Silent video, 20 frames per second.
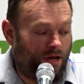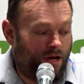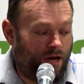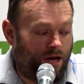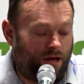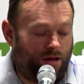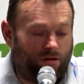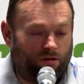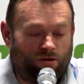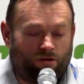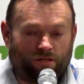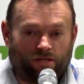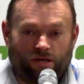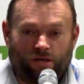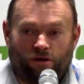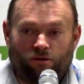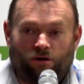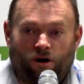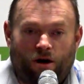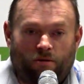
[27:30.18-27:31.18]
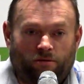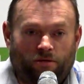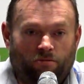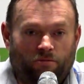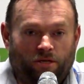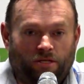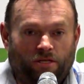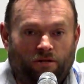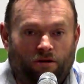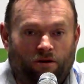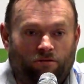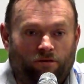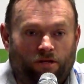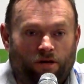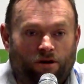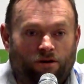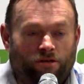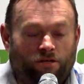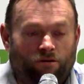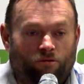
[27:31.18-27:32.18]
And there's a new optimism out
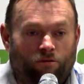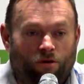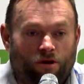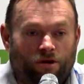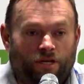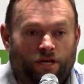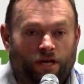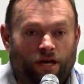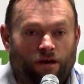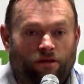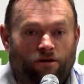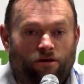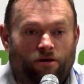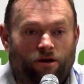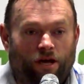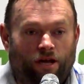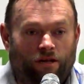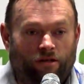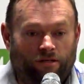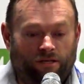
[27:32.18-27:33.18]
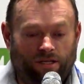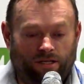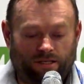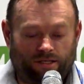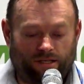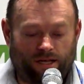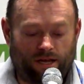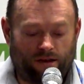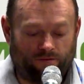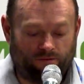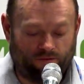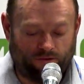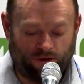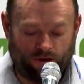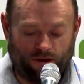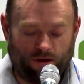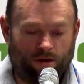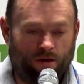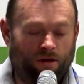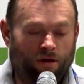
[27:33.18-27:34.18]
there to work together, and instead of
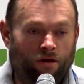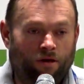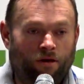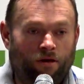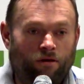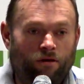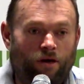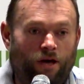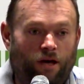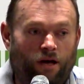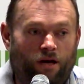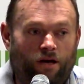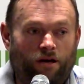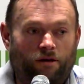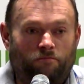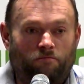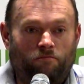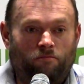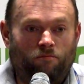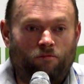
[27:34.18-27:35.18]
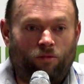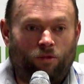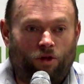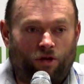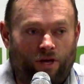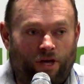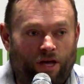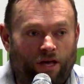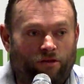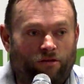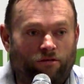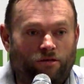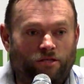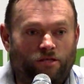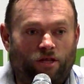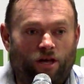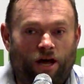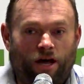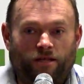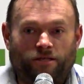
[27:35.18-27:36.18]
looking at
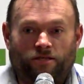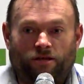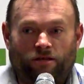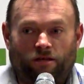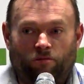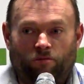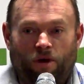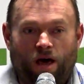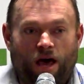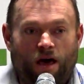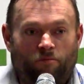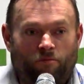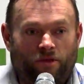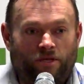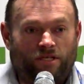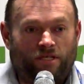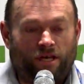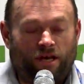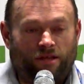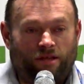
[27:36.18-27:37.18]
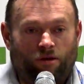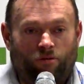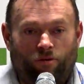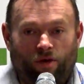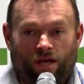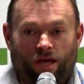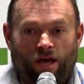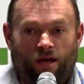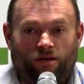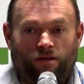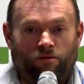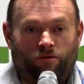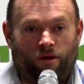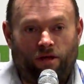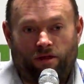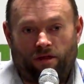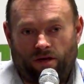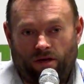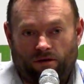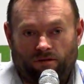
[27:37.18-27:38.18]
those lines on the map and saying that we can't do
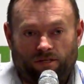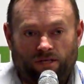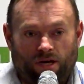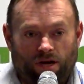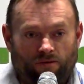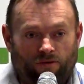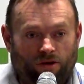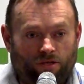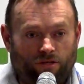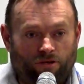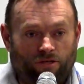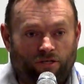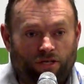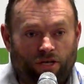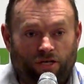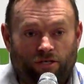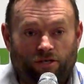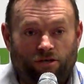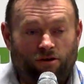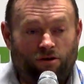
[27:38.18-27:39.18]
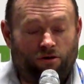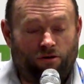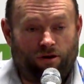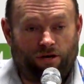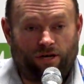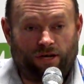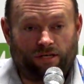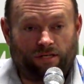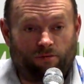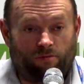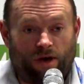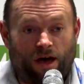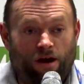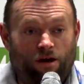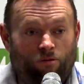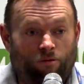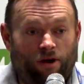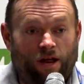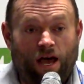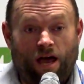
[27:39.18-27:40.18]
anything outside of our jurisdiction or it doesn't
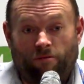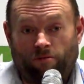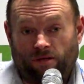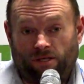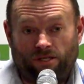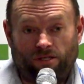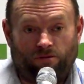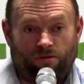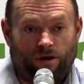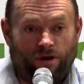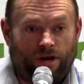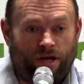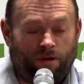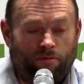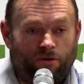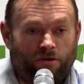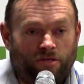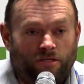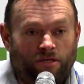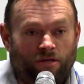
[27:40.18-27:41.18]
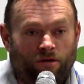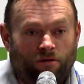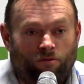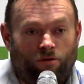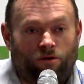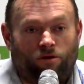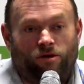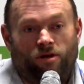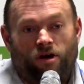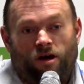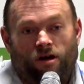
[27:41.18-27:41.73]
matter what happens to our neighbors, we're